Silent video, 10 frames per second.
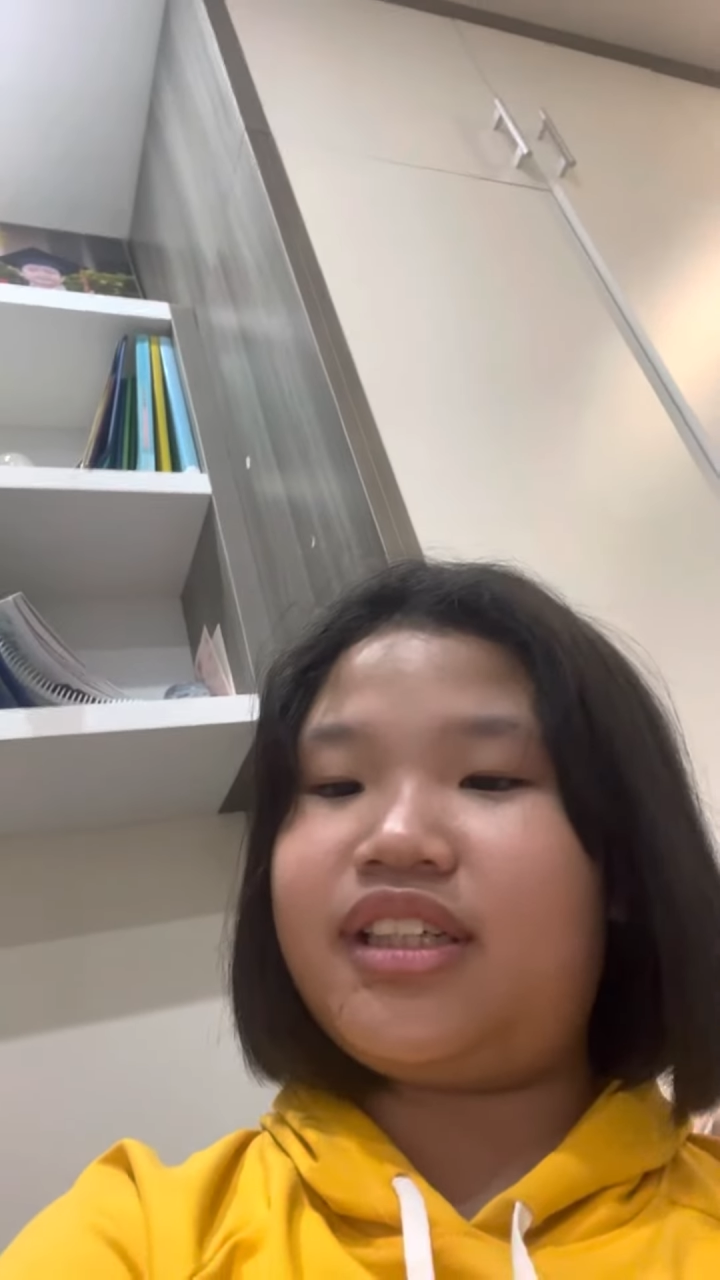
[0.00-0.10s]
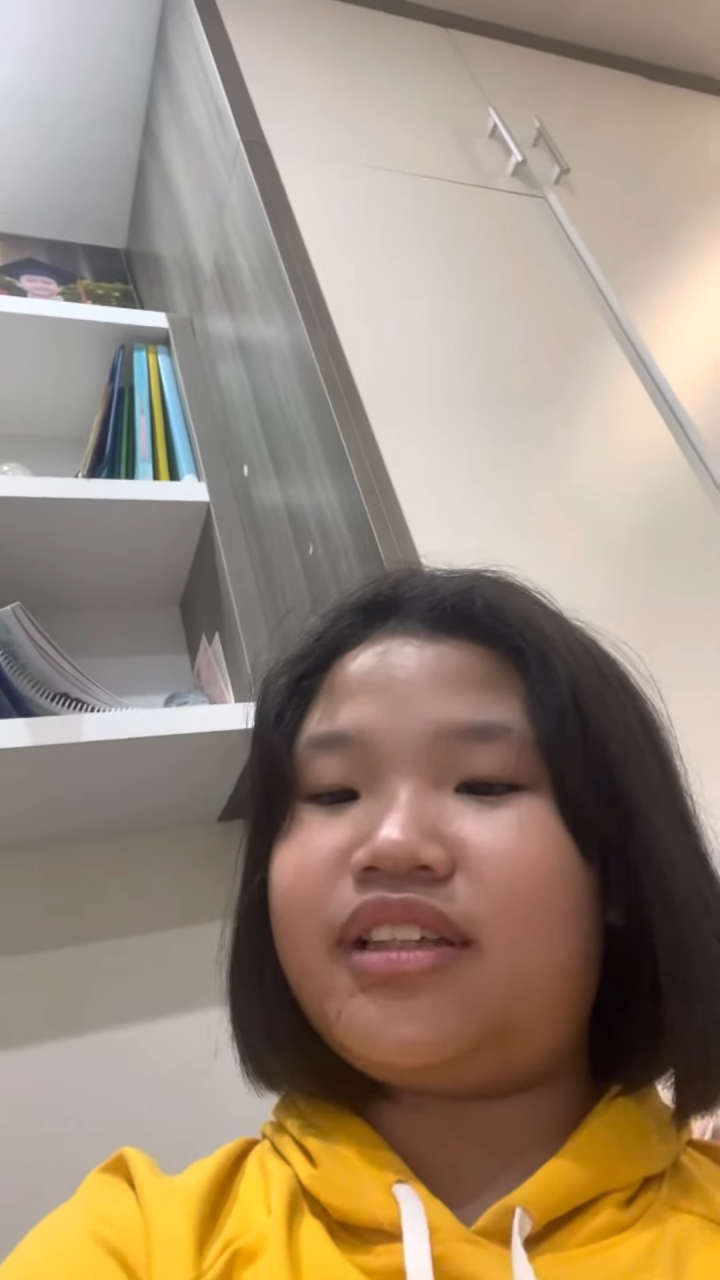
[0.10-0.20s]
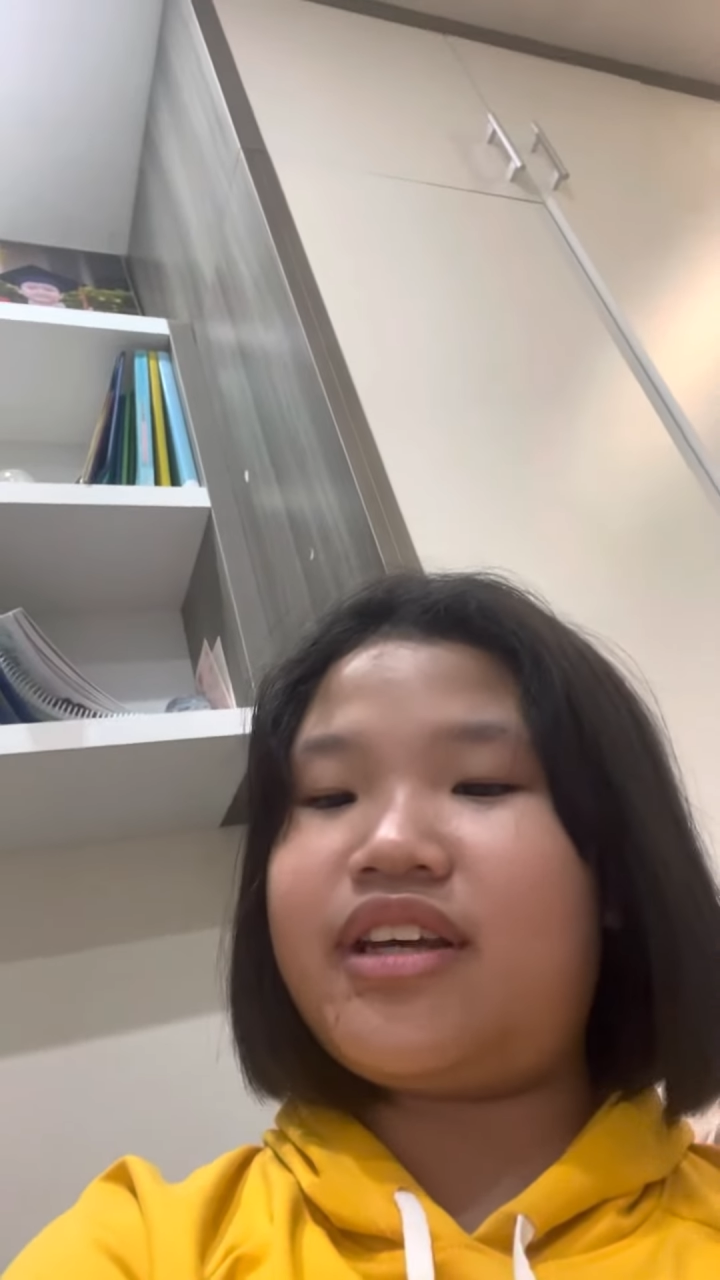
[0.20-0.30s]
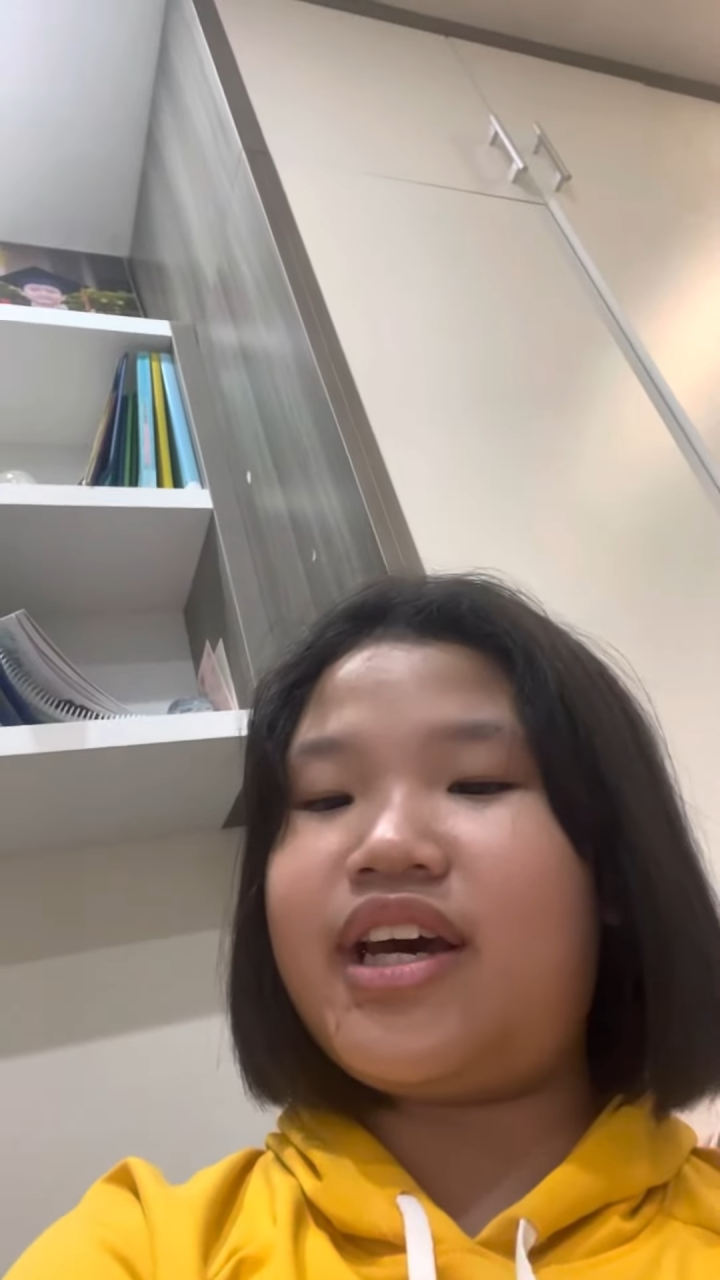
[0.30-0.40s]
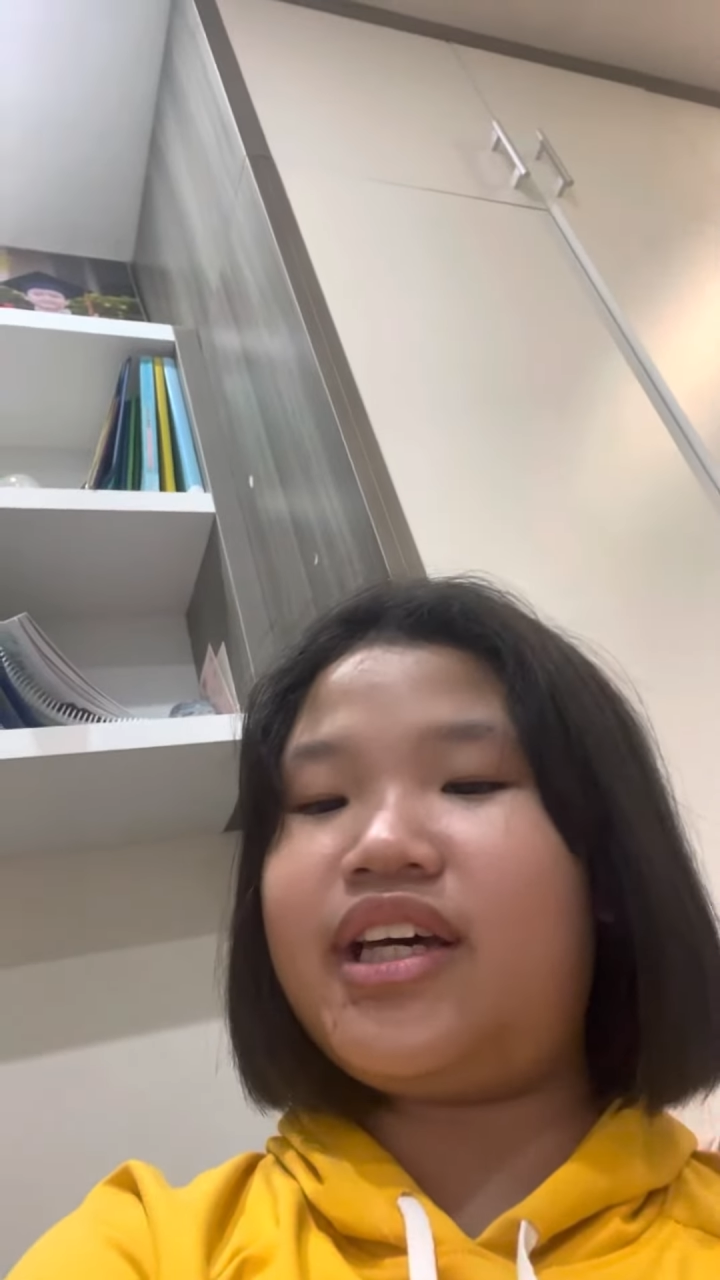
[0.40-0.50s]

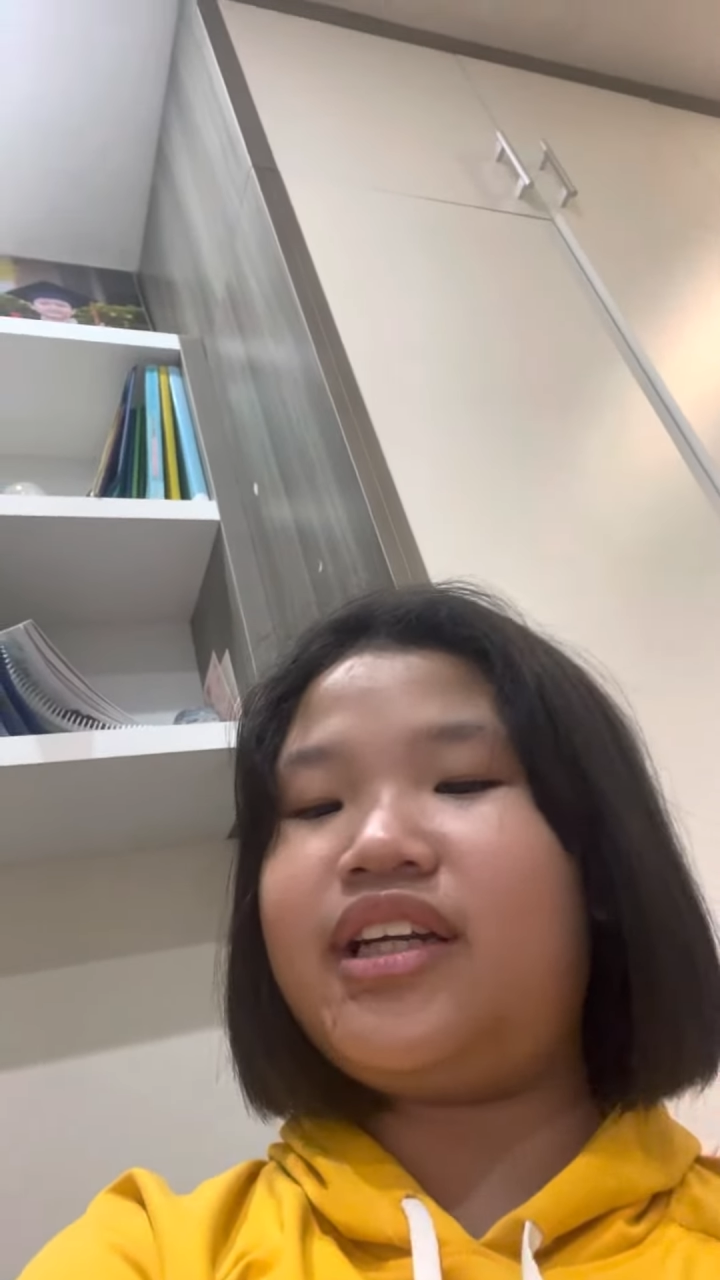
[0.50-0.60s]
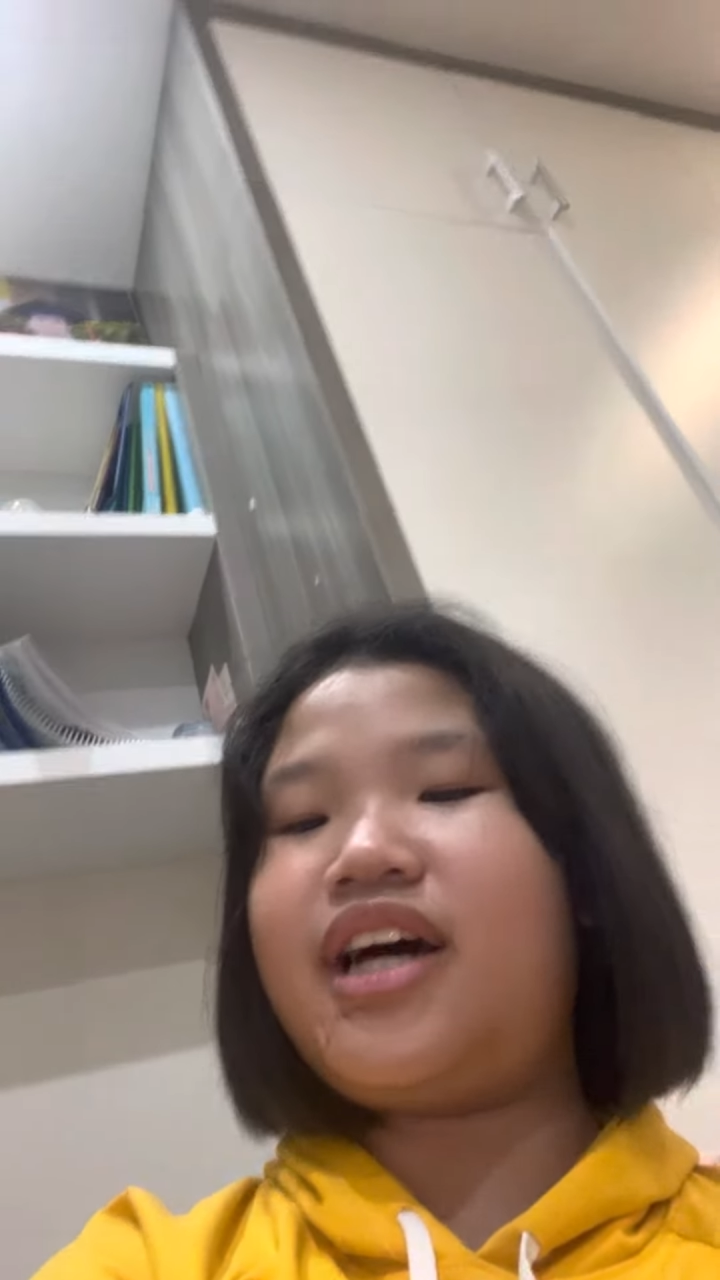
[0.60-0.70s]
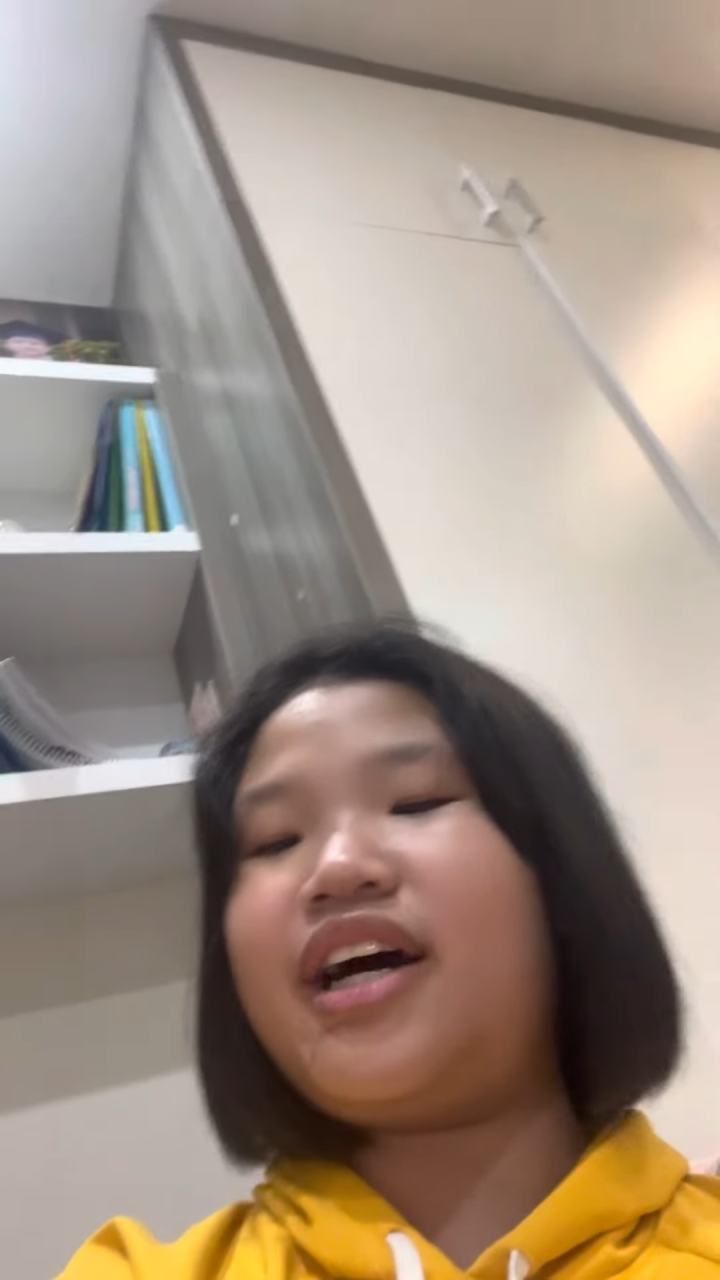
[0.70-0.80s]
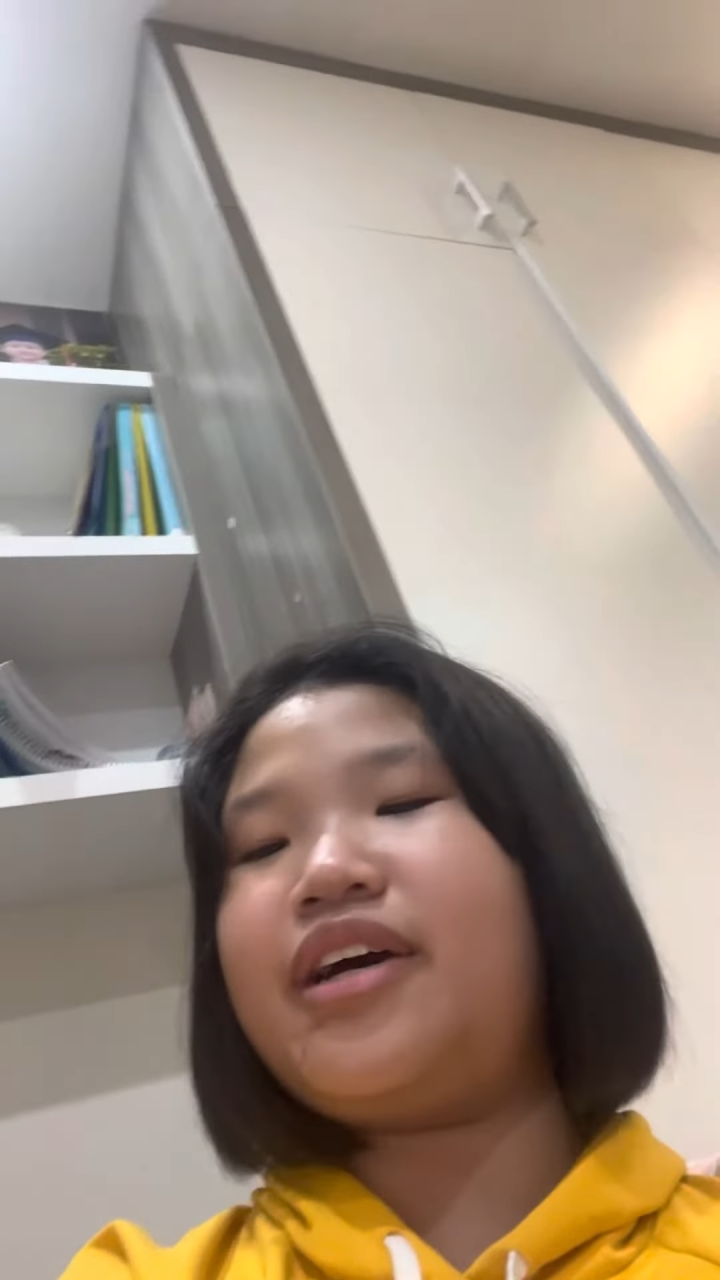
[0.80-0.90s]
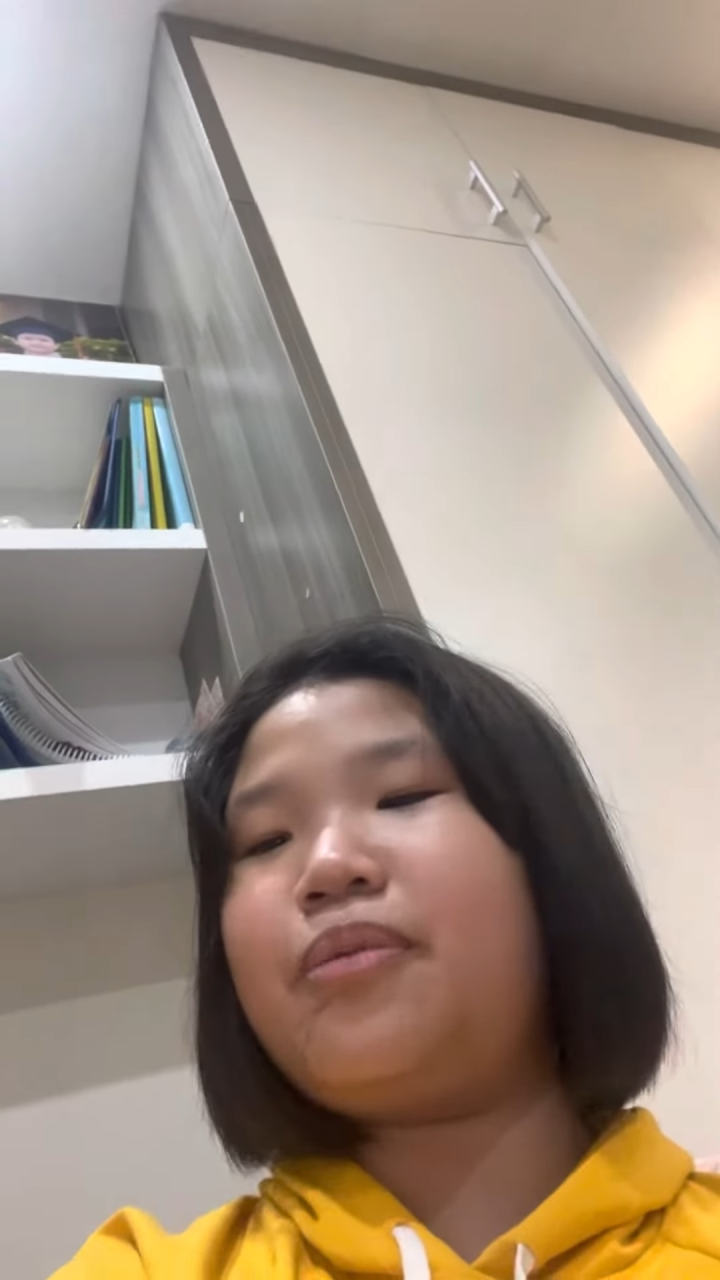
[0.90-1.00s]
Then I